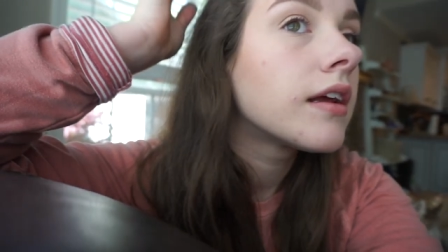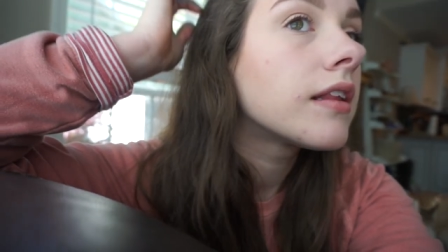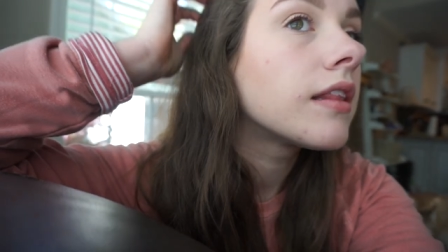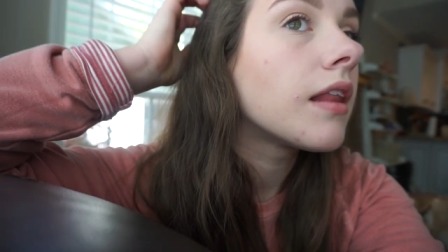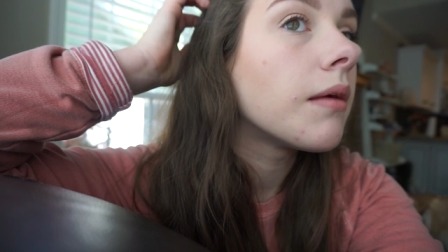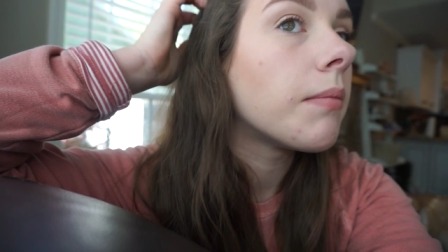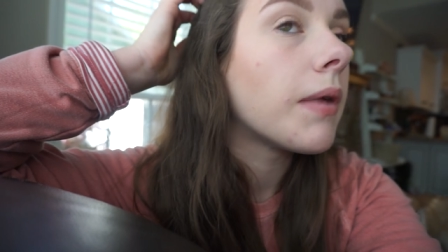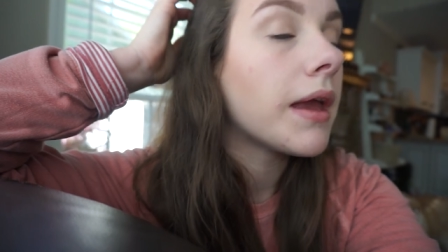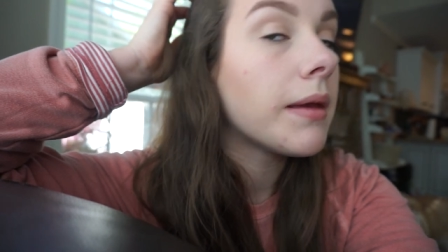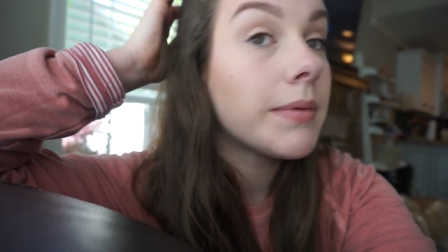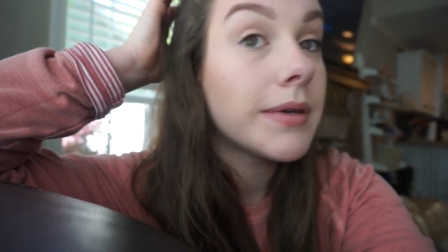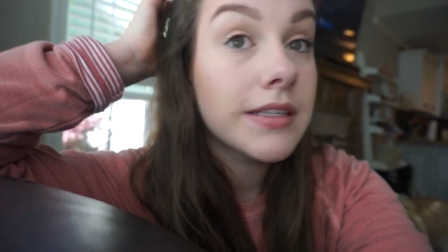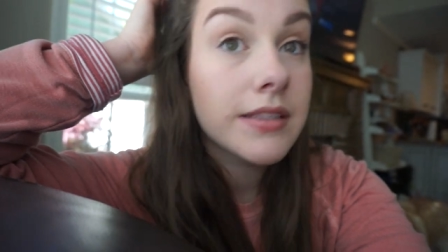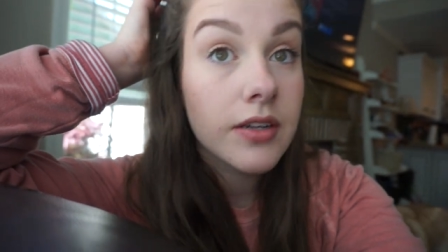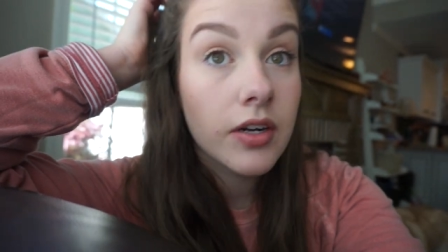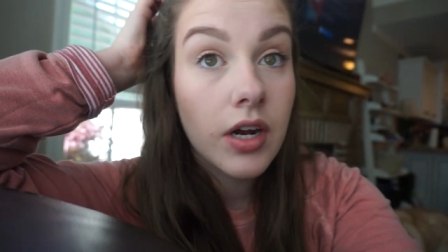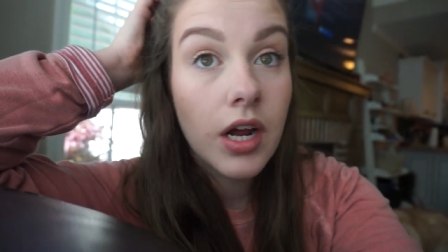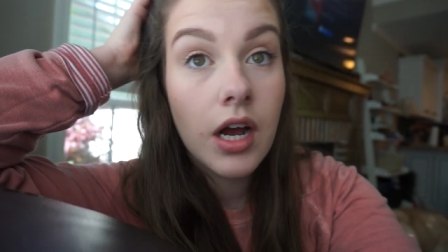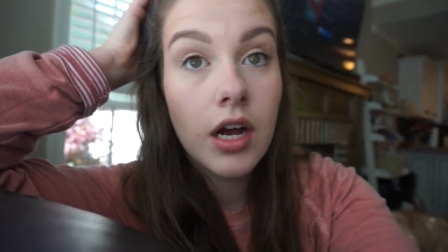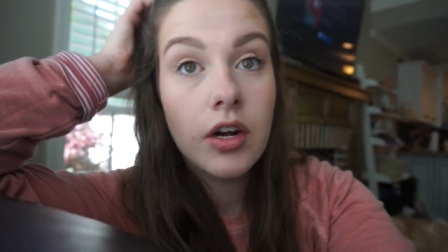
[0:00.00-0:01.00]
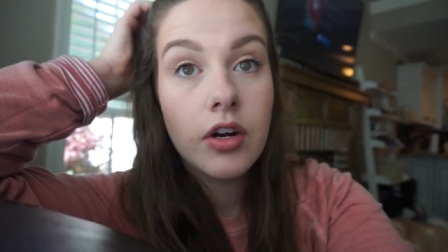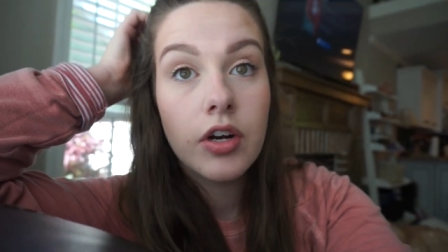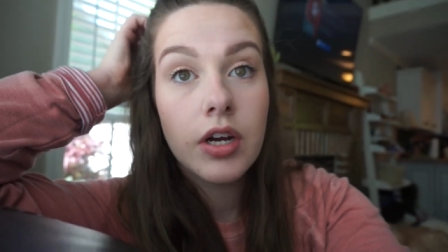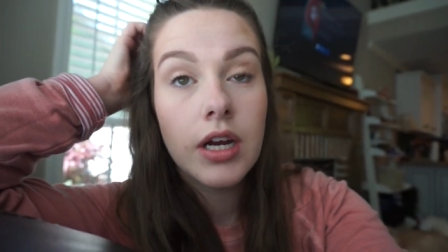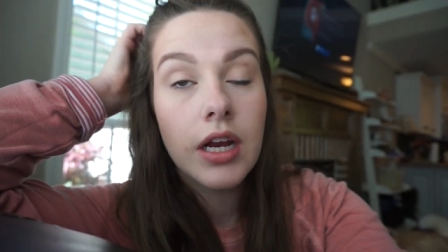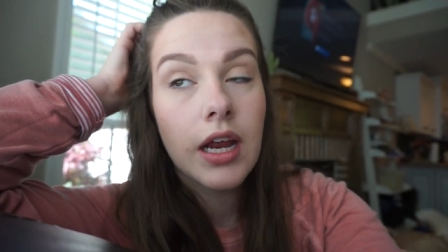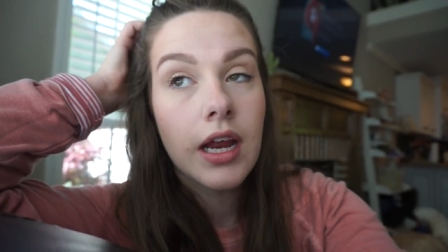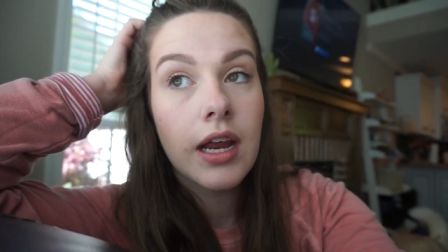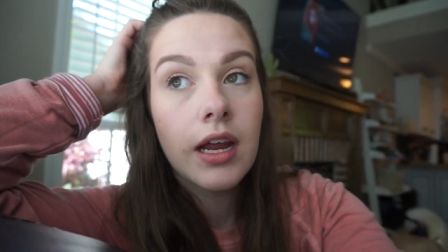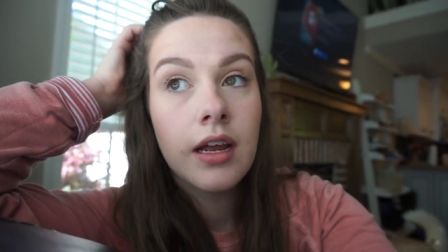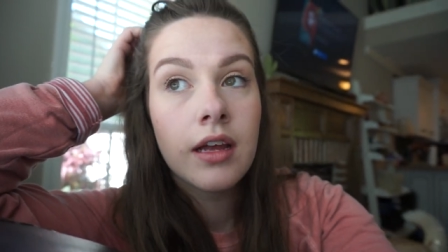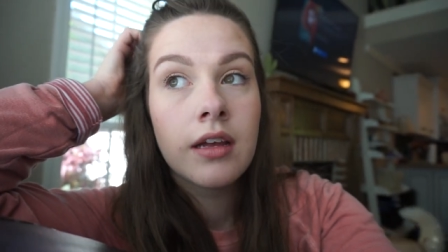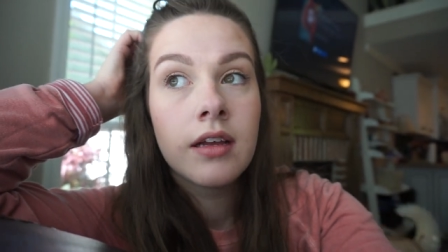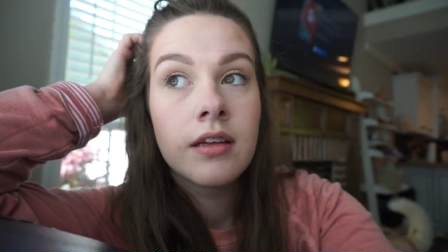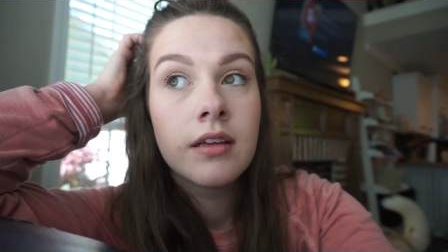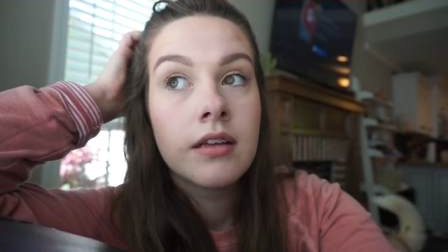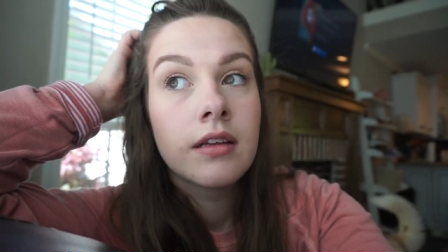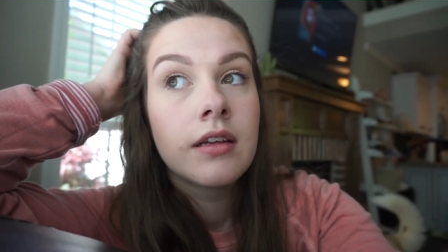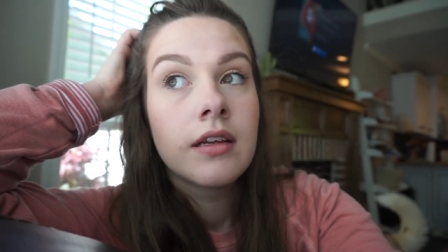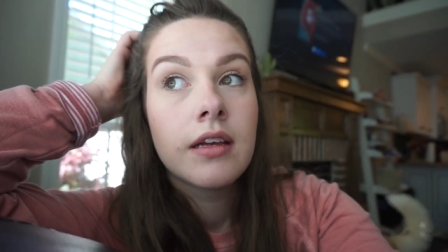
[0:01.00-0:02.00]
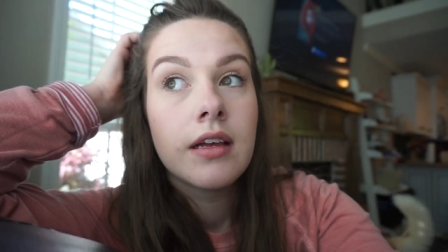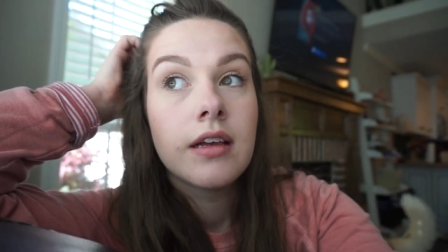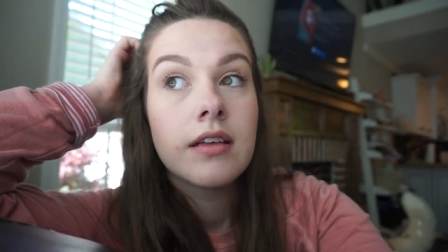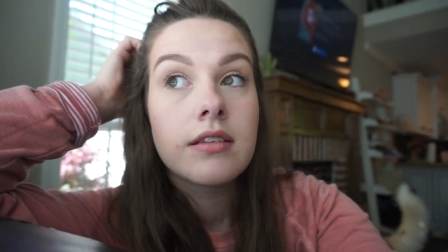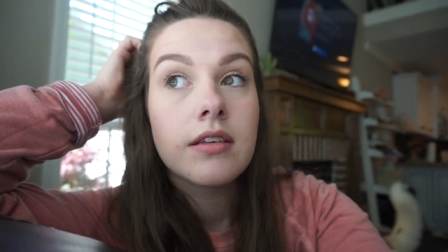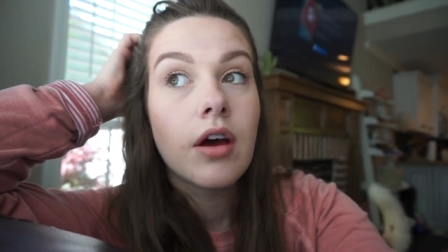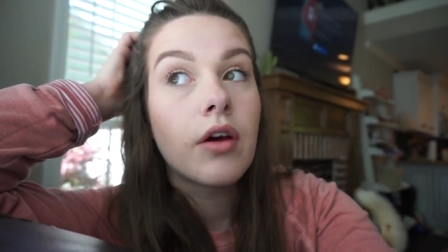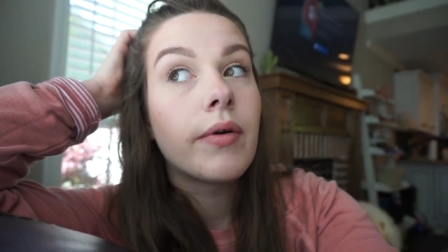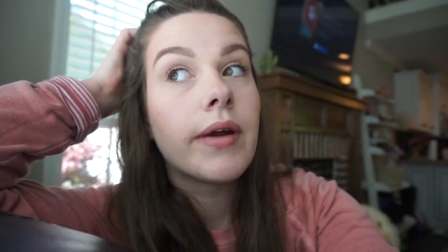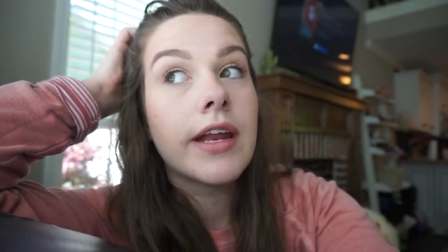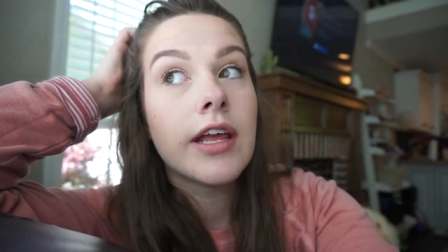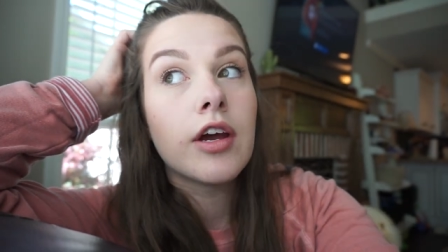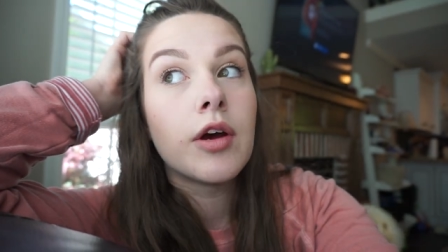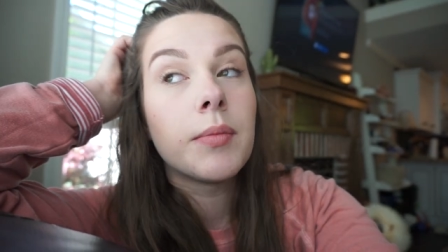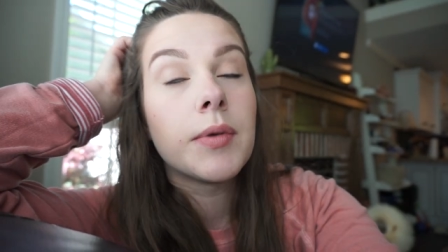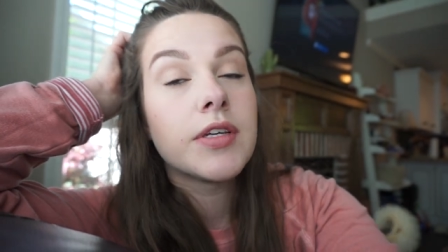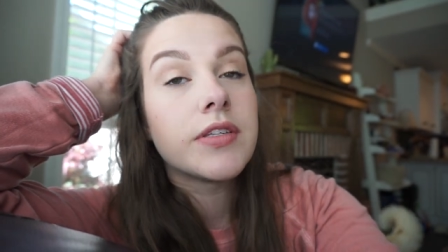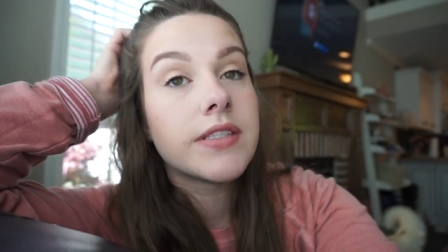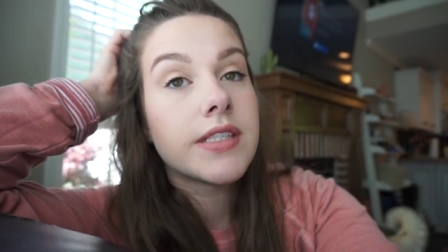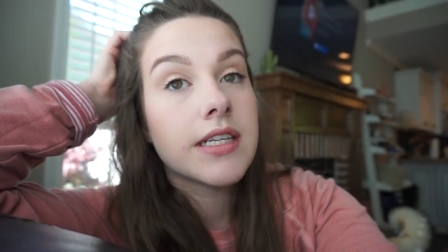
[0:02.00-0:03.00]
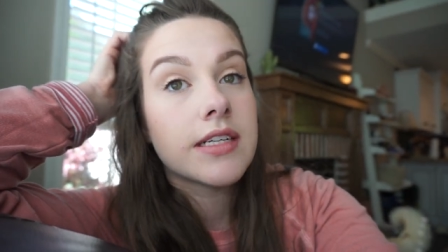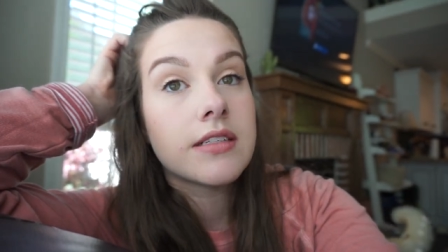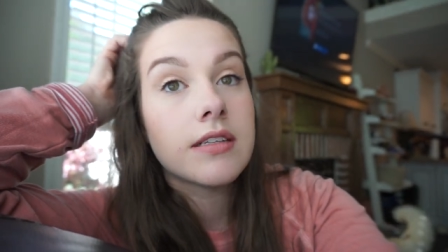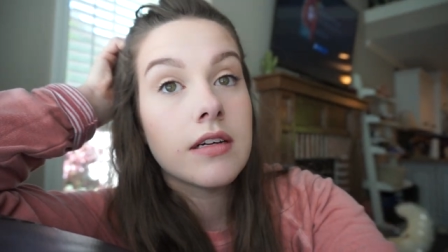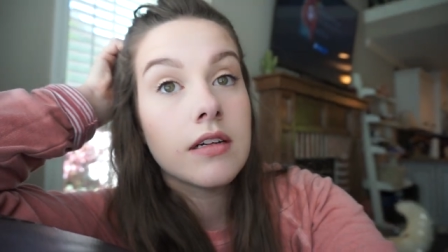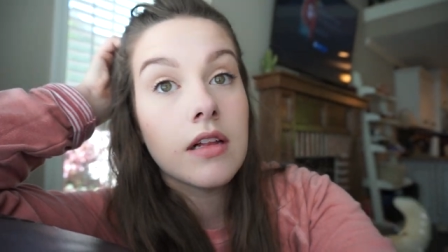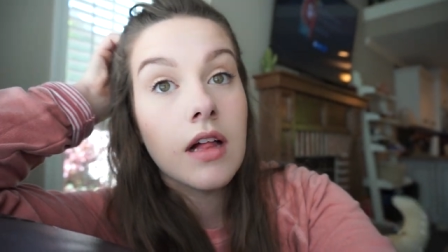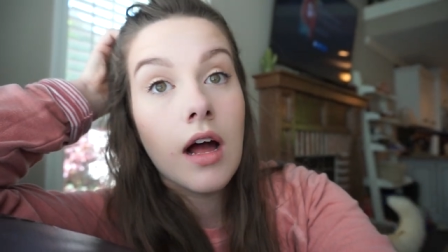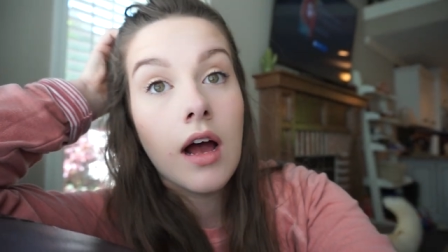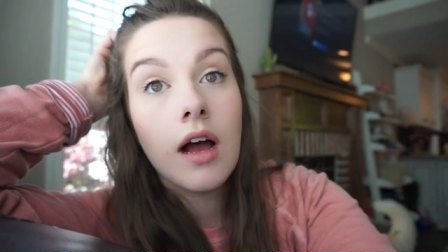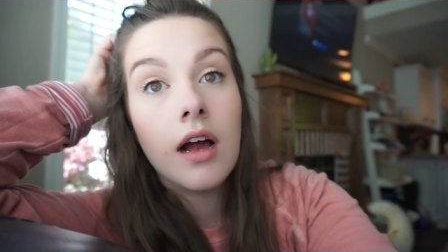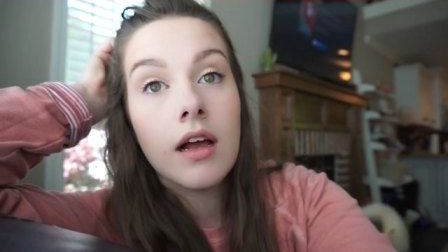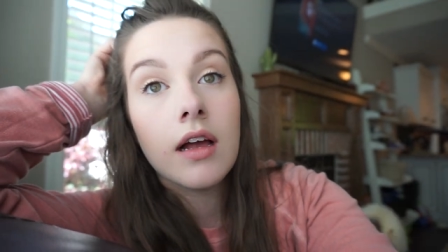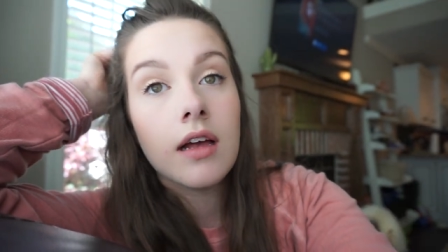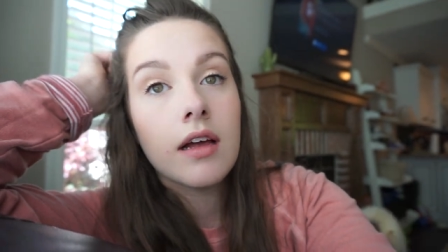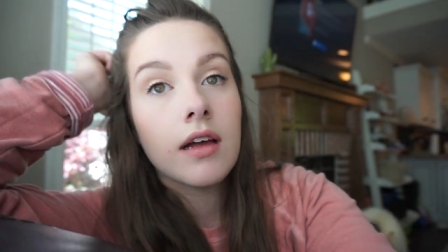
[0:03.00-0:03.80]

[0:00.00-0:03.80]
the babies too. Are hungry. It's already almost 6 o'clock.